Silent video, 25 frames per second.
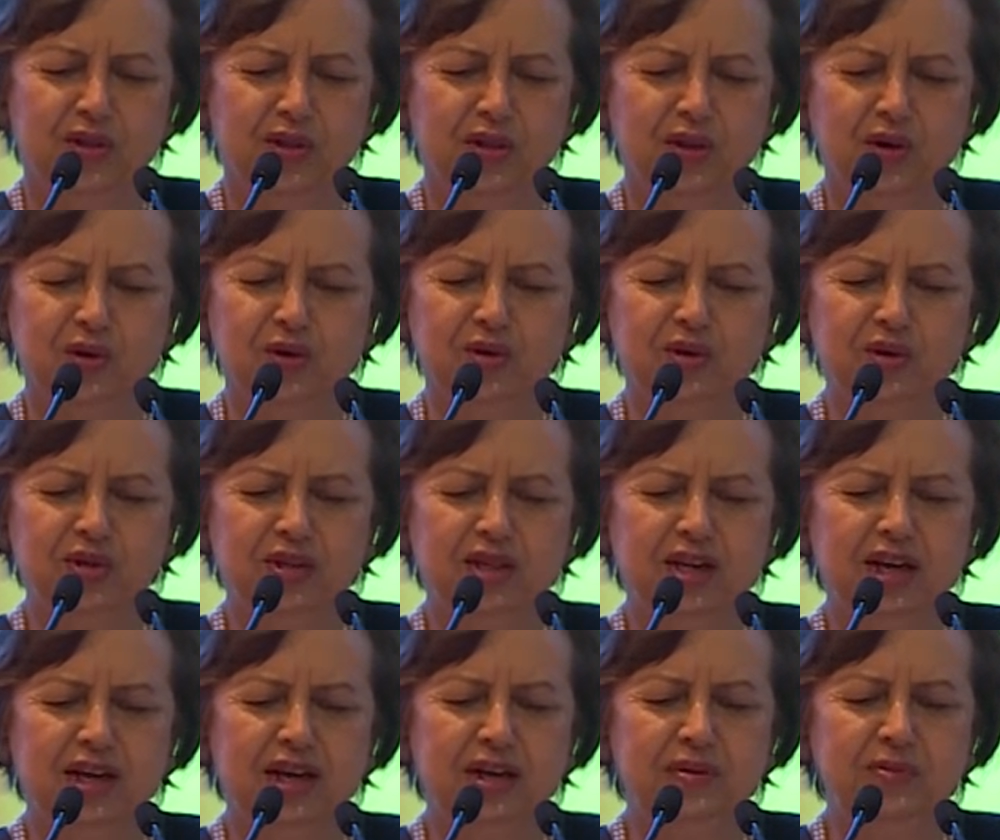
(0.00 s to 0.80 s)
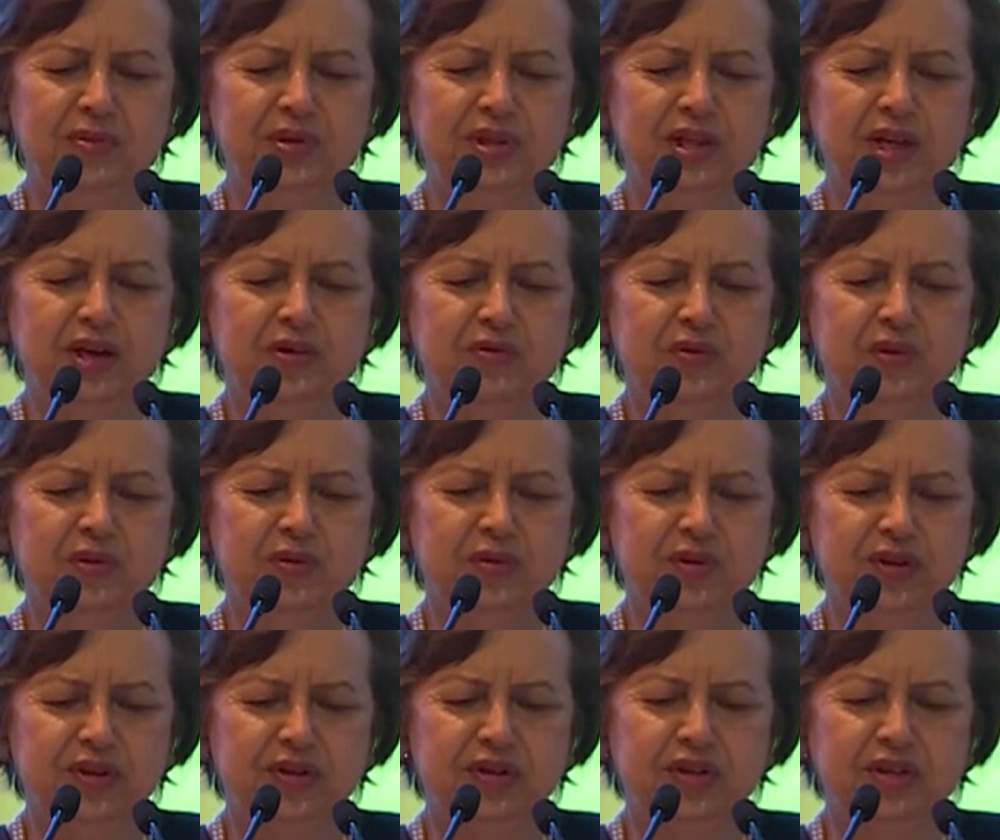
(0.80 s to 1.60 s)
Those times have
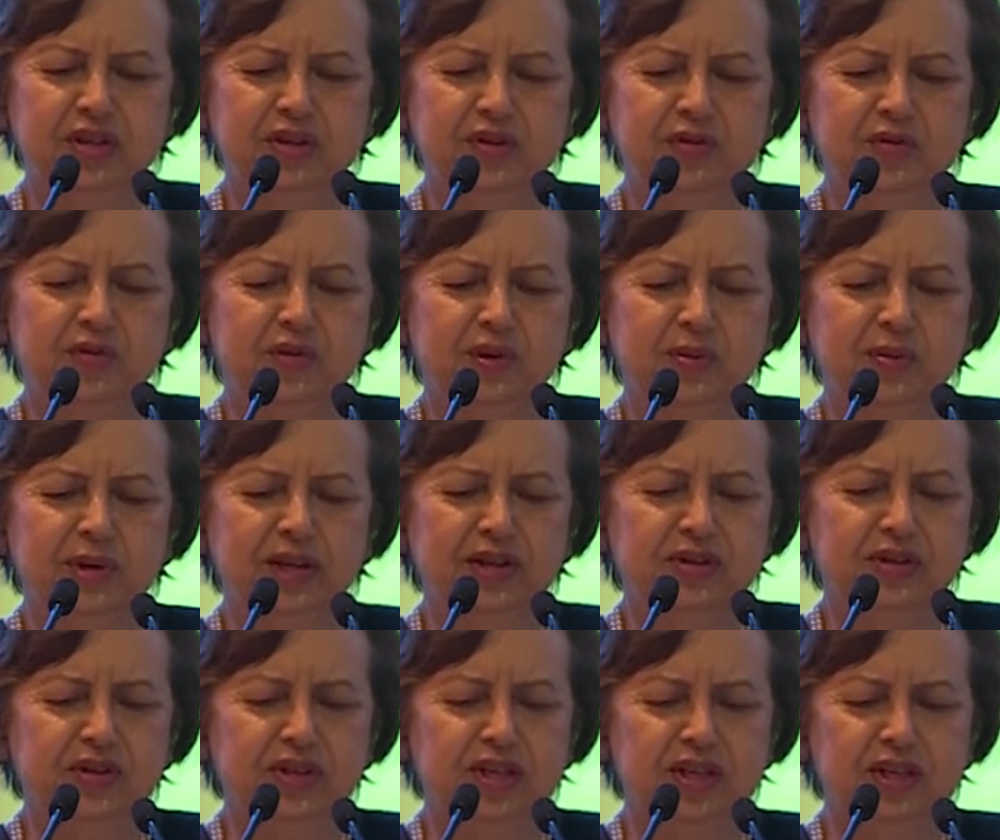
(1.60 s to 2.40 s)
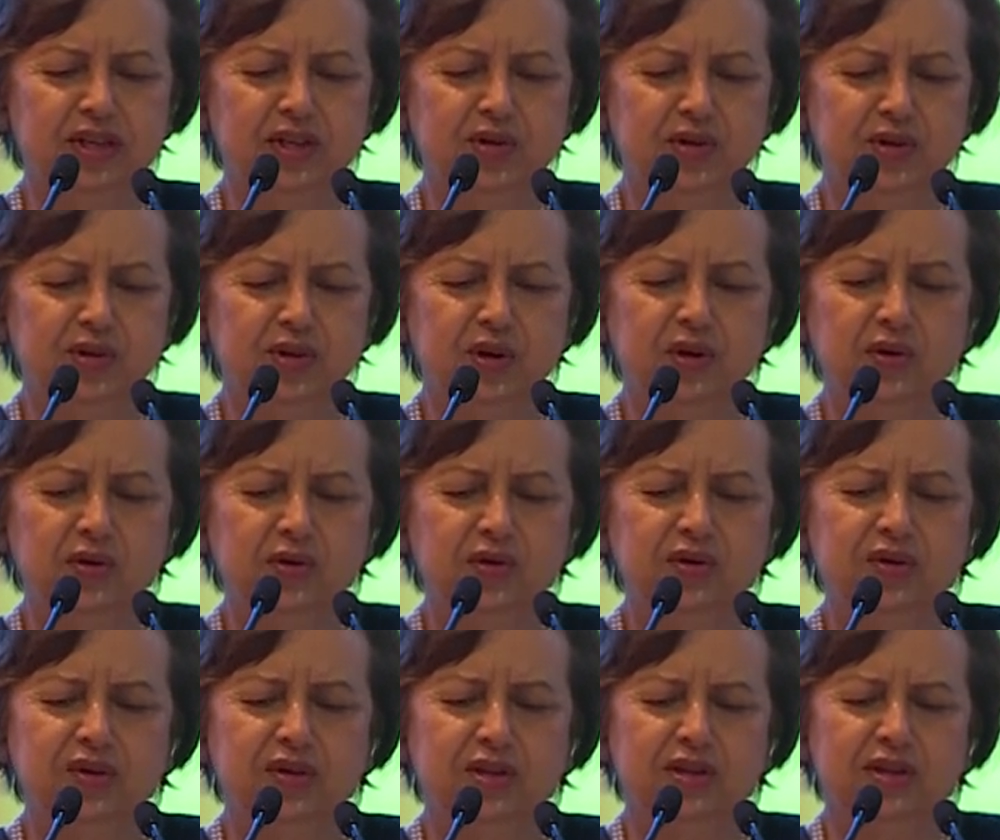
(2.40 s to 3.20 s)
arisen from external
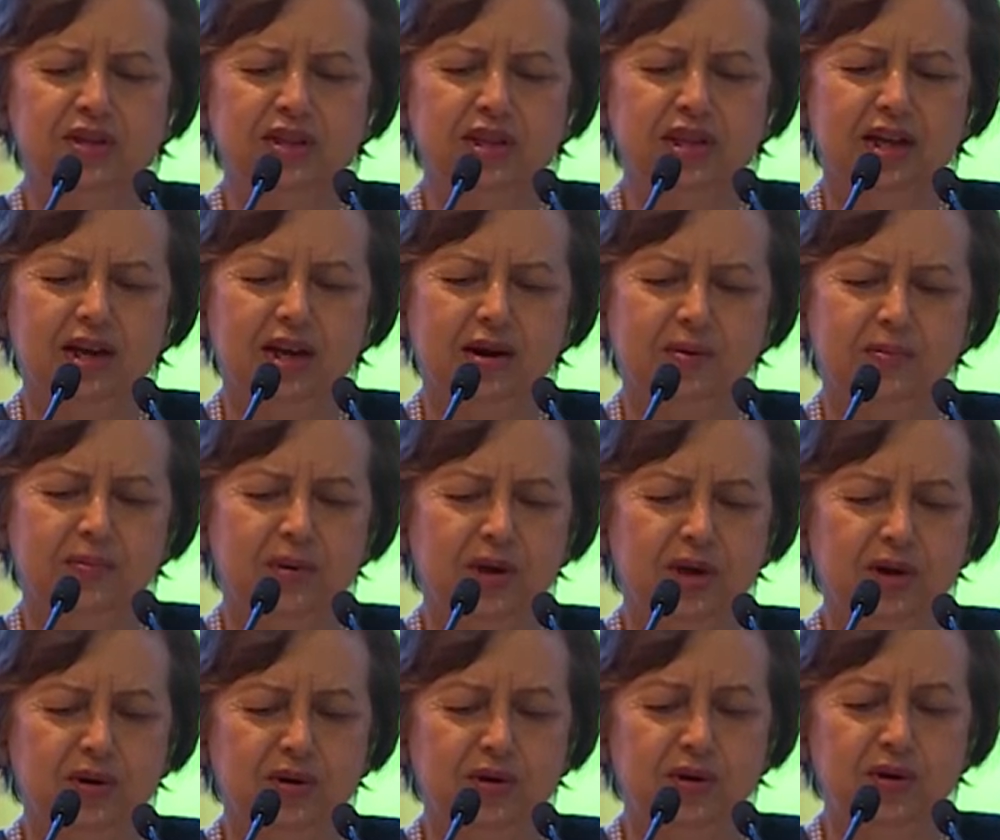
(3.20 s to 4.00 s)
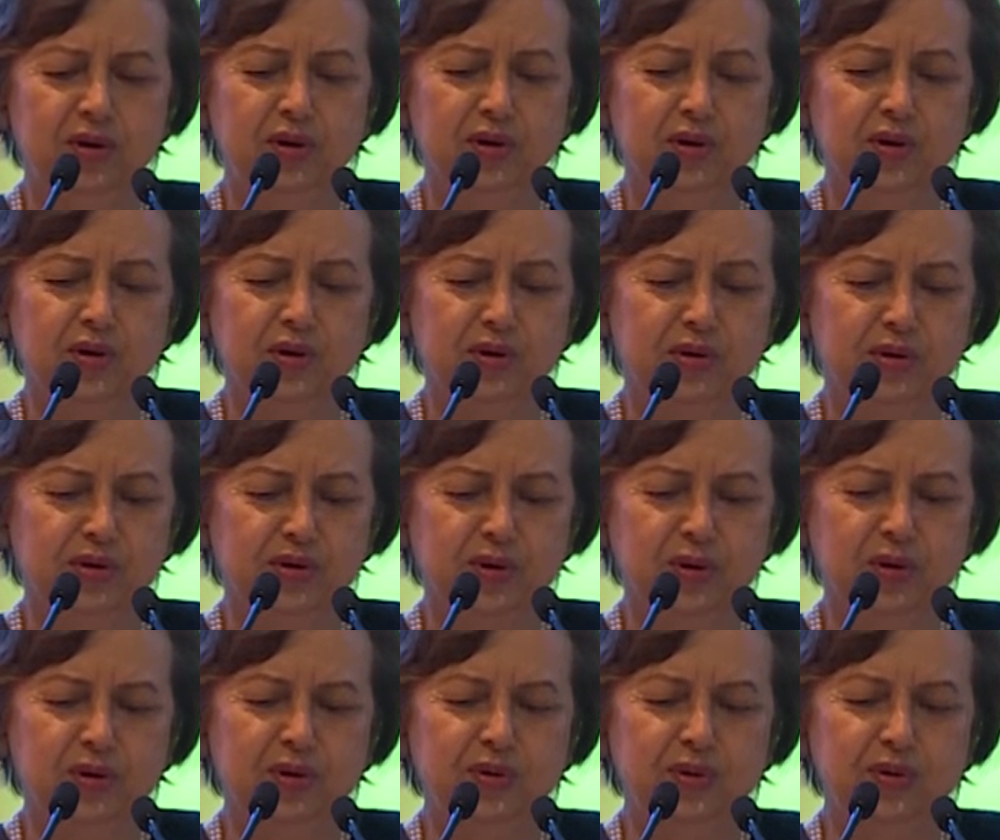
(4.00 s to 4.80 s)
shocks that are beyond your
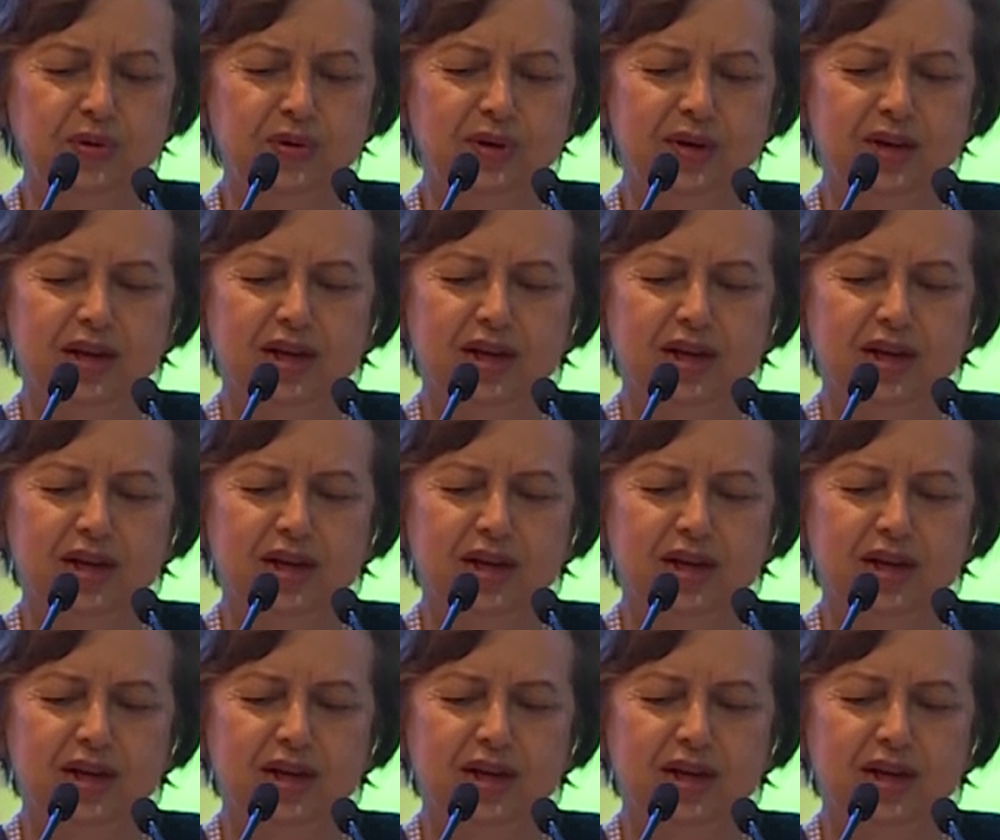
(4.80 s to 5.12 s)
control.